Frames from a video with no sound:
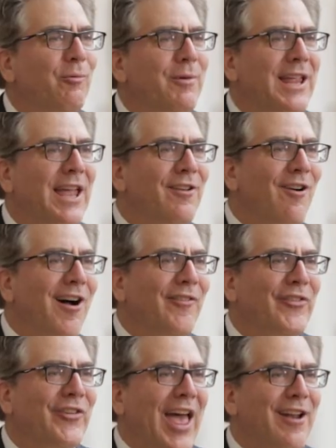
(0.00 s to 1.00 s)
the weekend
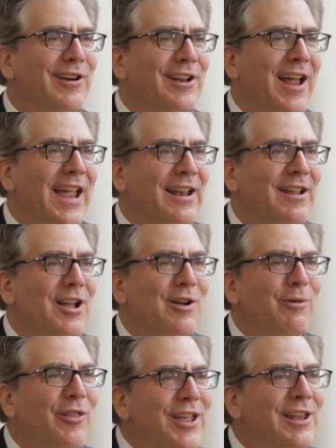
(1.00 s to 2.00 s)
off Saturday night
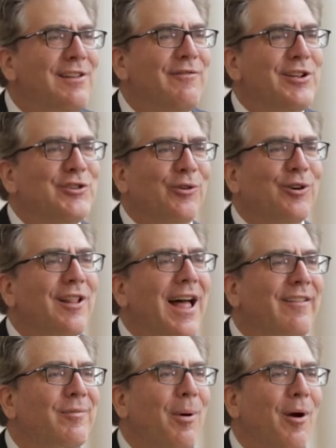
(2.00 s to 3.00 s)
with individual class